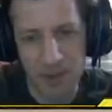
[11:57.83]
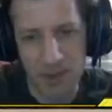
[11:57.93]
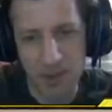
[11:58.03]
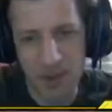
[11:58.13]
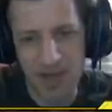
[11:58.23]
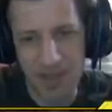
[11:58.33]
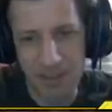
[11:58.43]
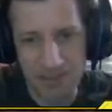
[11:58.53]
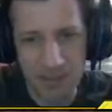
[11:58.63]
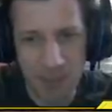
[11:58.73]
quite
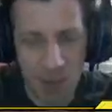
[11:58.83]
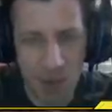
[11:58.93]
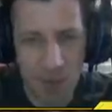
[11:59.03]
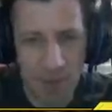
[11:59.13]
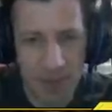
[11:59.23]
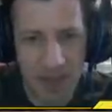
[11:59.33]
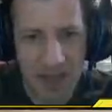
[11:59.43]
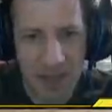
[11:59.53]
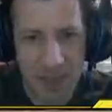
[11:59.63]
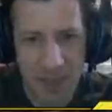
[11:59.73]
OP.
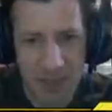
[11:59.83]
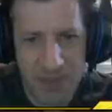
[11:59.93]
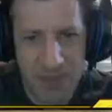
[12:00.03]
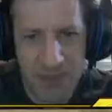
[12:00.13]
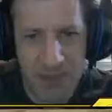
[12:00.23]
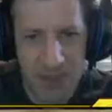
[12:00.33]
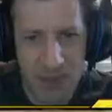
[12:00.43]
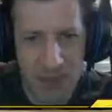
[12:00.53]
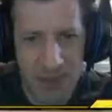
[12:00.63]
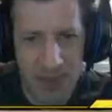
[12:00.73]
People still
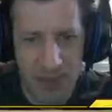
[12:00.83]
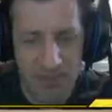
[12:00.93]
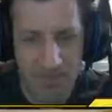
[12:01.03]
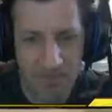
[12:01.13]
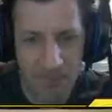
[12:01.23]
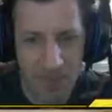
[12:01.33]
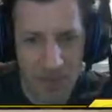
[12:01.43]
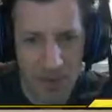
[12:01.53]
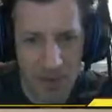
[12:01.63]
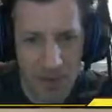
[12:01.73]
use them.
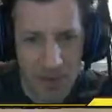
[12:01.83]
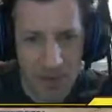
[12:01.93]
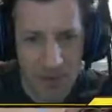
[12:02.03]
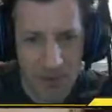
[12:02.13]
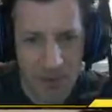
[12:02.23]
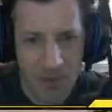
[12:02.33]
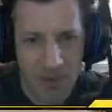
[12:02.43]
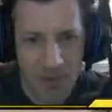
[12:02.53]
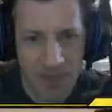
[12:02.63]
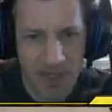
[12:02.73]
But
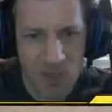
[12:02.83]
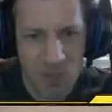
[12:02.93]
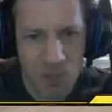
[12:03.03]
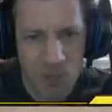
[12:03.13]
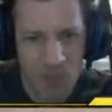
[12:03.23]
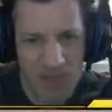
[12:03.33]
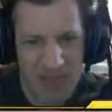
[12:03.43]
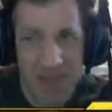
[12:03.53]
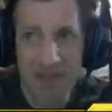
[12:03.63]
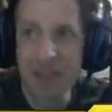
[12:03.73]
things
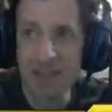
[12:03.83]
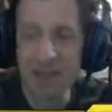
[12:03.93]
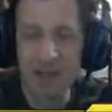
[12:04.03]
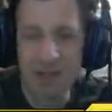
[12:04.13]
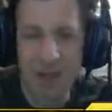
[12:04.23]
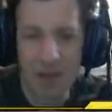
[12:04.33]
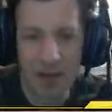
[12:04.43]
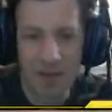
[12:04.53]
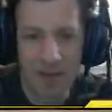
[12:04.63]
really started to go out of